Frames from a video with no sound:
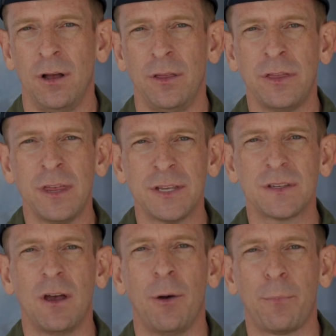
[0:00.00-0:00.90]

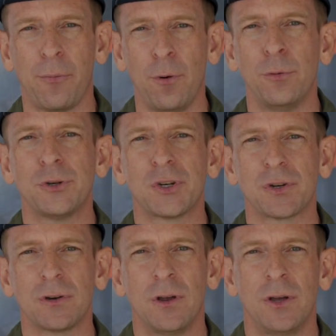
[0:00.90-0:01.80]
this
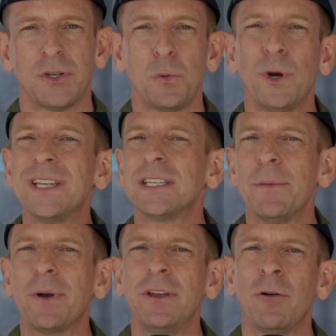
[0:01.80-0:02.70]
approach to what is
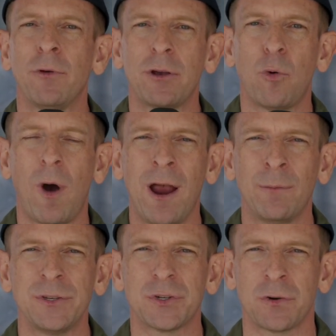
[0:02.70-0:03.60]
typically a
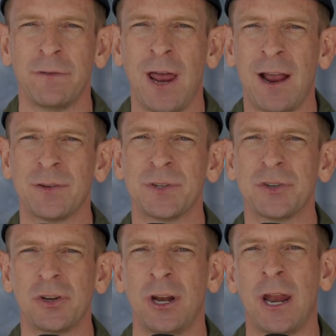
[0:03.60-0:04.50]
requirements driven acquisition.